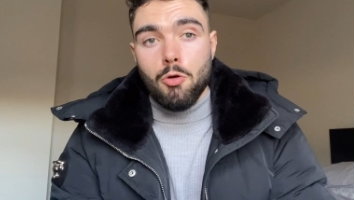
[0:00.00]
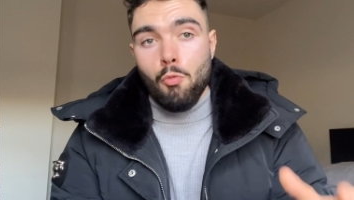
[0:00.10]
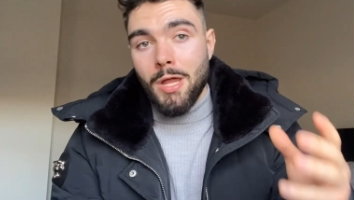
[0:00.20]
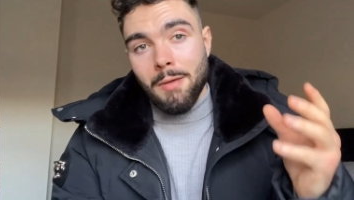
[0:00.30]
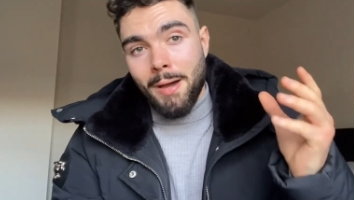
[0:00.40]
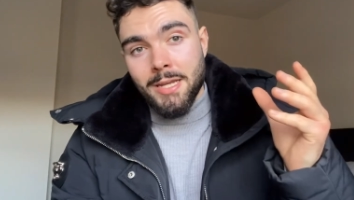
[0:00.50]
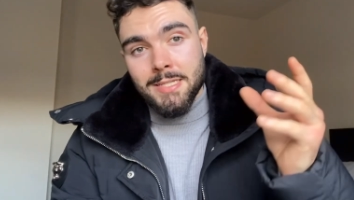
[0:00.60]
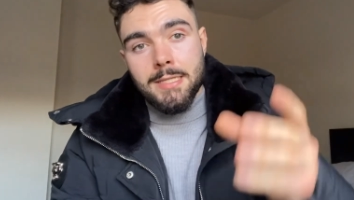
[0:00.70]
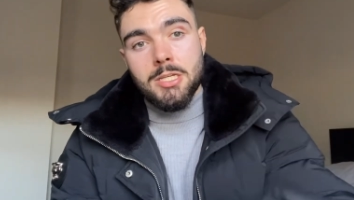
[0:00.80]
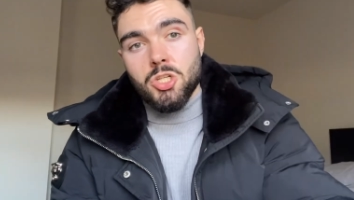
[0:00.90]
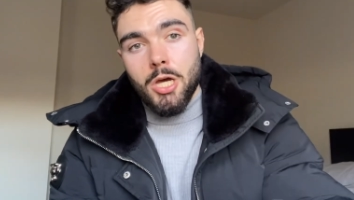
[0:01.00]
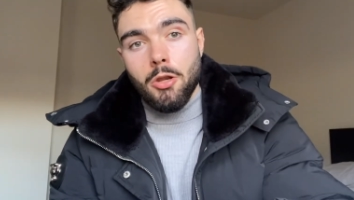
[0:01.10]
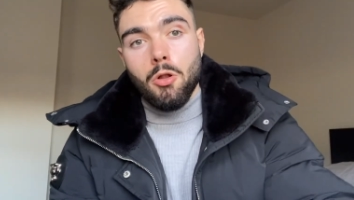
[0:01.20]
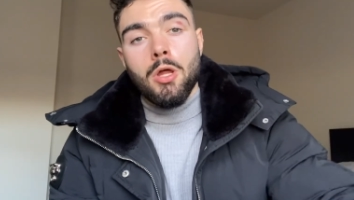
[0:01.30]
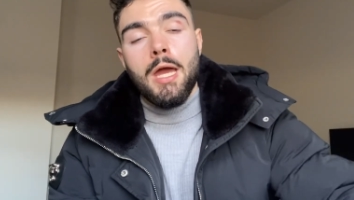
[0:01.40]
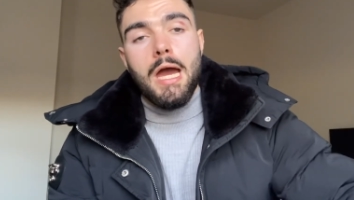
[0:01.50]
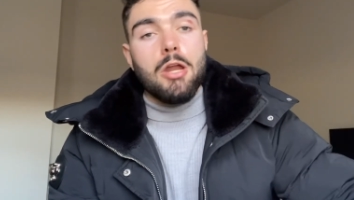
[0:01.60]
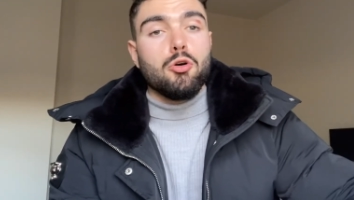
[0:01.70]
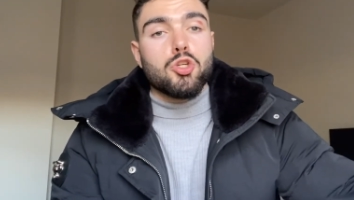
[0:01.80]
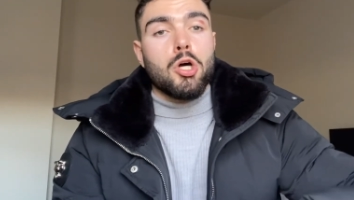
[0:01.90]
Wellr Man is this channel,
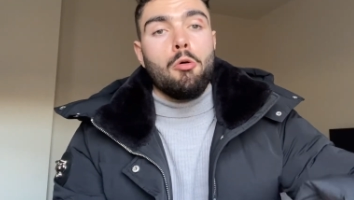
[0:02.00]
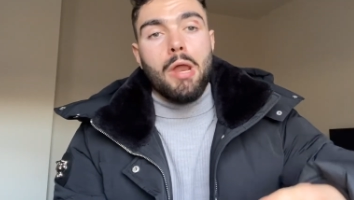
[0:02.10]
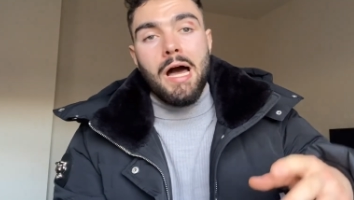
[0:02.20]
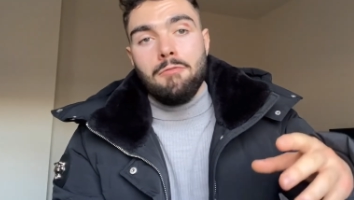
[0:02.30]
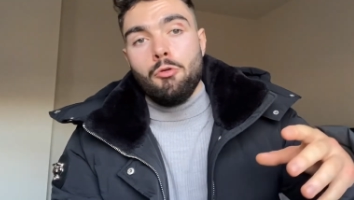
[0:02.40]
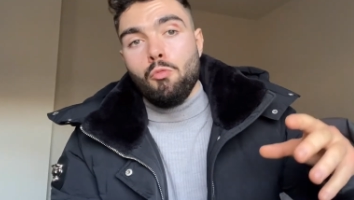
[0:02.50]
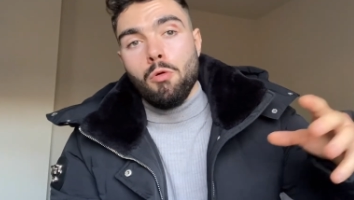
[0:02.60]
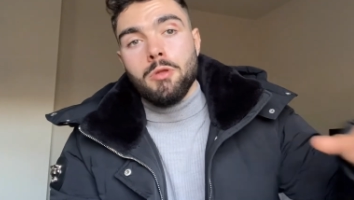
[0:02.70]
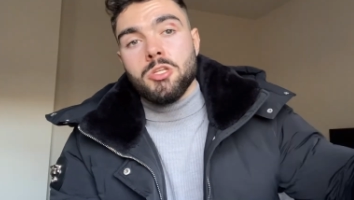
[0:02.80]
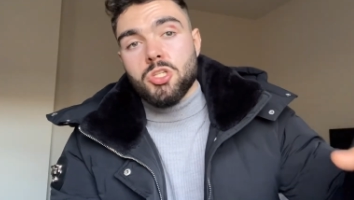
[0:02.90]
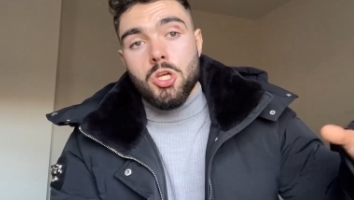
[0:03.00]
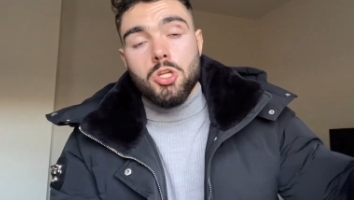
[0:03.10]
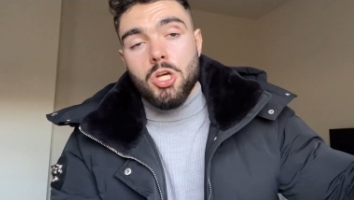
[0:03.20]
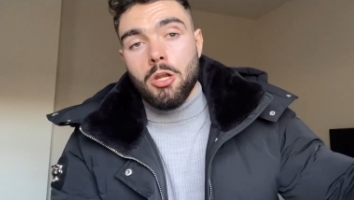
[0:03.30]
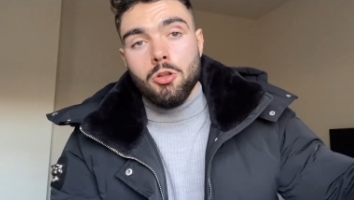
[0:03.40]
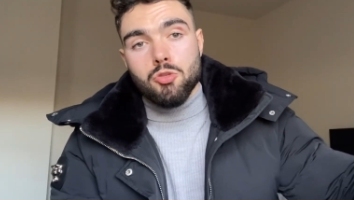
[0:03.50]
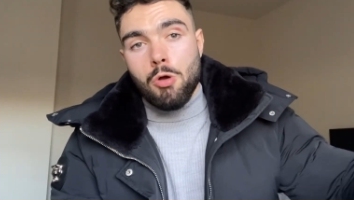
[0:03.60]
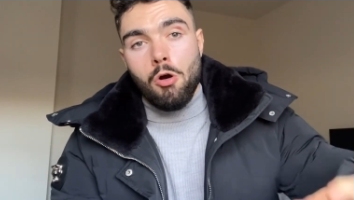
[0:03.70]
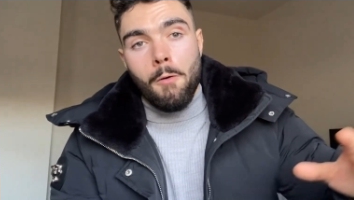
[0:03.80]
and also I want to have a woman's channel as well,